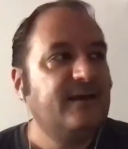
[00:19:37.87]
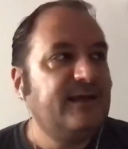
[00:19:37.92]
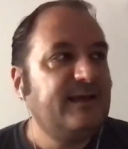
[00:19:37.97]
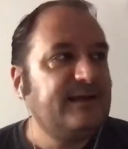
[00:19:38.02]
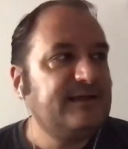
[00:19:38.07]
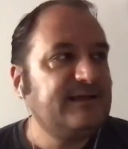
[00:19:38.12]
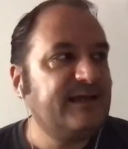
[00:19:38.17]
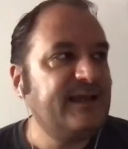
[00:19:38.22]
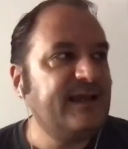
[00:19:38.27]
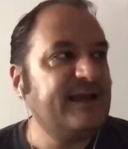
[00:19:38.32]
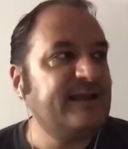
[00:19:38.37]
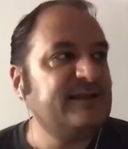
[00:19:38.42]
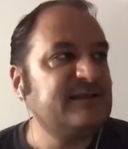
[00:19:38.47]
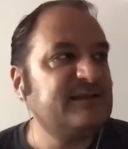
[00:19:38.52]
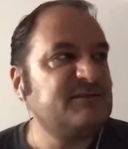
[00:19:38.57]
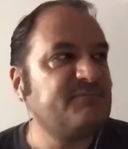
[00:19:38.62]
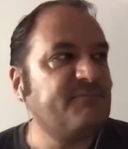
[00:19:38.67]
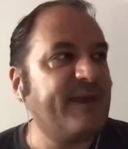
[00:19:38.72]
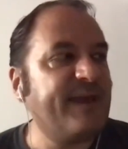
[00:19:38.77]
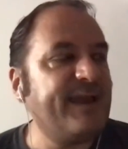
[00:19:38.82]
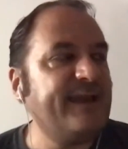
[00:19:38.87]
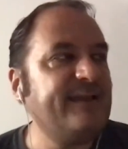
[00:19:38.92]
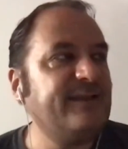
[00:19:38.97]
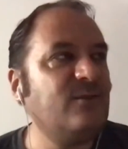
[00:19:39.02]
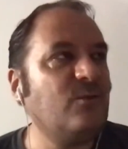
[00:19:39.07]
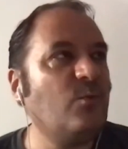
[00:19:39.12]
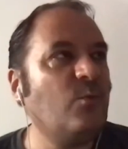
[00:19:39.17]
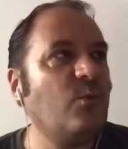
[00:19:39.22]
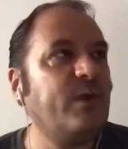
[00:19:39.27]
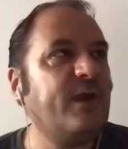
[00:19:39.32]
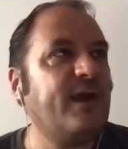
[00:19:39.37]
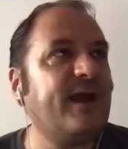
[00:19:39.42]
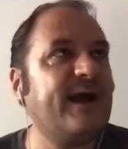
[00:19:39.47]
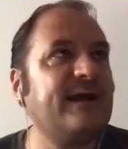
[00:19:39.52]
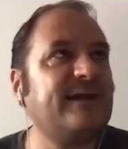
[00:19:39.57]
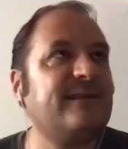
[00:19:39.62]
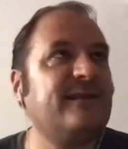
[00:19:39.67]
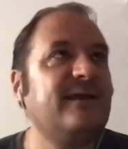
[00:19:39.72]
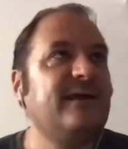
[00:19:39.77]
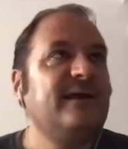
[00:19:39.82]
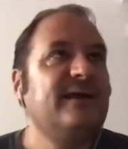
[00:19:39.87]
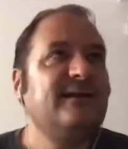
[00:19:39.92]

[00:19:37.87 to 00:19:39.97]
Here in Spain, we had